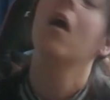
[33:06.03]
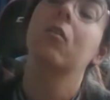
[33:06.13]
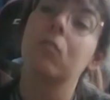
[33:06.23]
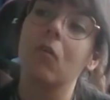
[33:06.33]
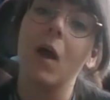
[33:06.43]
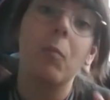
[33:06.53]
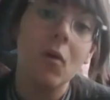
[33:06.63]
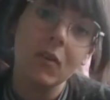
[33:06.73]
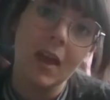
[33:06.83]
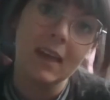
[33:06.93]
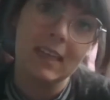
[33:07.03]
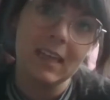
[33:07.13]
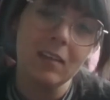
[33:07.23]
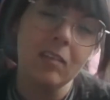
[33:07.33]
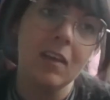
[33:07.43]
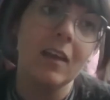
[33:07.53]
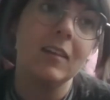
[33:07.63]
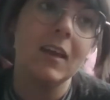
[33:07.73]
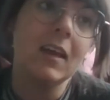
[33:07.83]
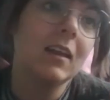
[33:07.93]
so I bought that kit,
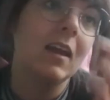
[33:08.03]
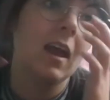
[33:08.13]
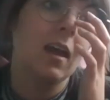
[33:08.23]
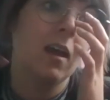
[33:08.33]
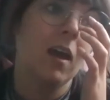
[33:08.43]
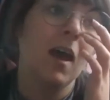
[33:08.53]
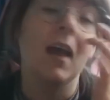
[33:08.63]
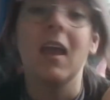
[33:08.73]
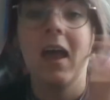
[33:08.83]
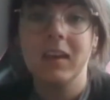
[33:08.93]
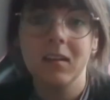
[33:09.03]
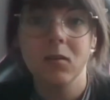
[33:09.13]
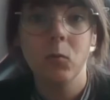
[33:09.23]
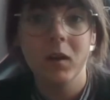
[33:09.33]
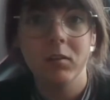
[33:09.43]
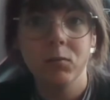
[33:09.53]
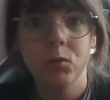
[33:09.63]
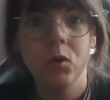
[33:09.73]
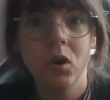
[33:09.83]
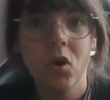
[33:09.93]
and then I added the
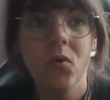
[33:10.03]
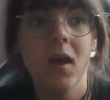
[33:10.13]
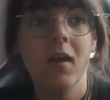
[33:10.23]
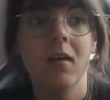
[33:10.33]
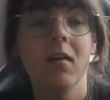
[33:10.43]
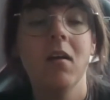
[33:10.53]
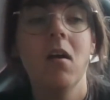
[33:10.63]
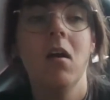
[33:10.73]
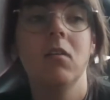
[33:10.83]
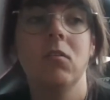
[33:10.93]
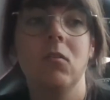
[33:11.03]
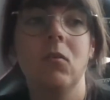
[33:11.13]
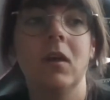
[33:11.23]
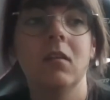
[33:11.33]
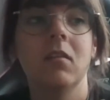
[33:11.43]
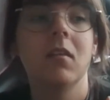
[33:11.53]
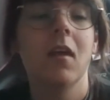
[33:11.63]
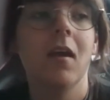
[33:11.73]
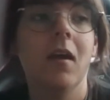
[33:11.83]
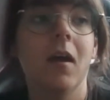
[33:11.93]
Westwool glow hair to it,
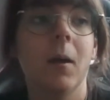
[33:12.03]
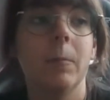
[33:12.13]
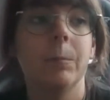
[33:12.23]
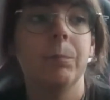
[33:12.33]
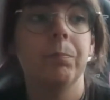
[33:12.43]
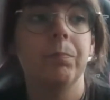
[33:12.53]
and